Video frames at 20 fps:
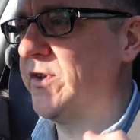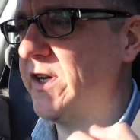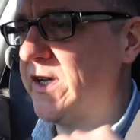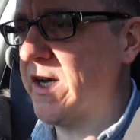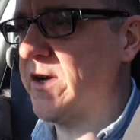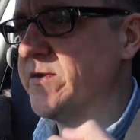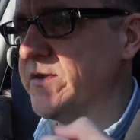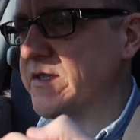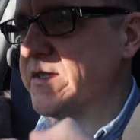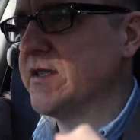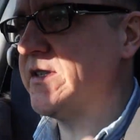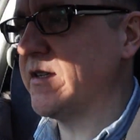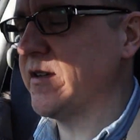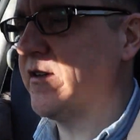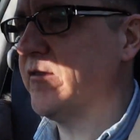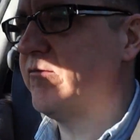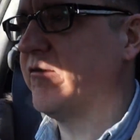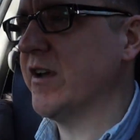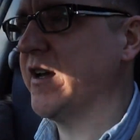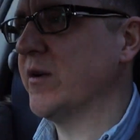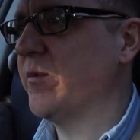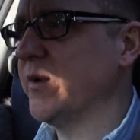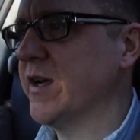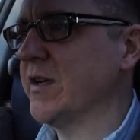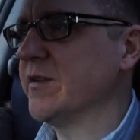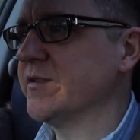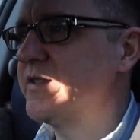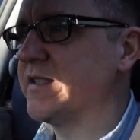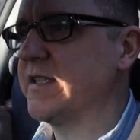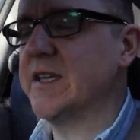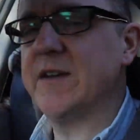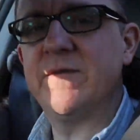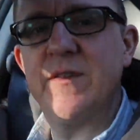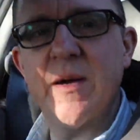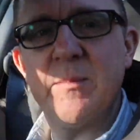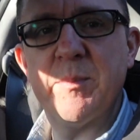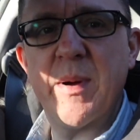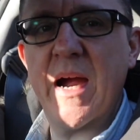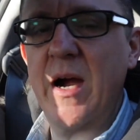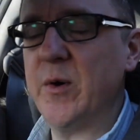that goes to the rear wheels to give
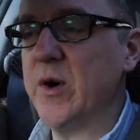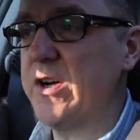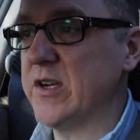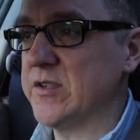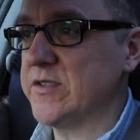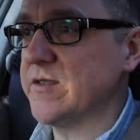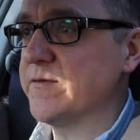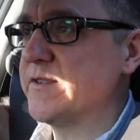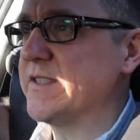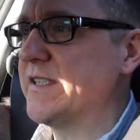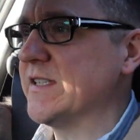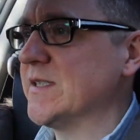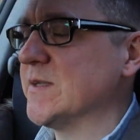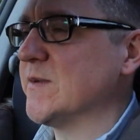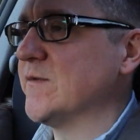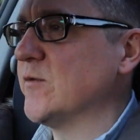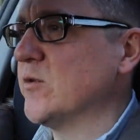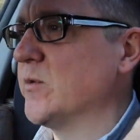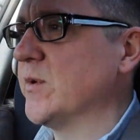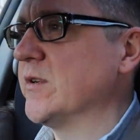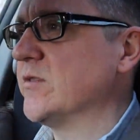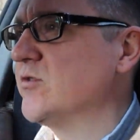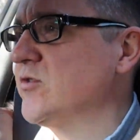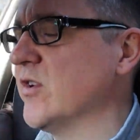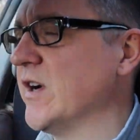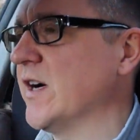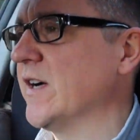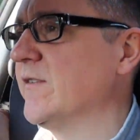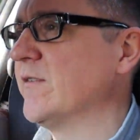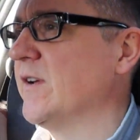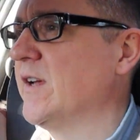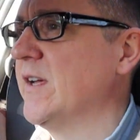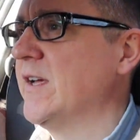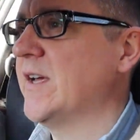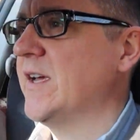them power, because obviously it's 4-wheel drive,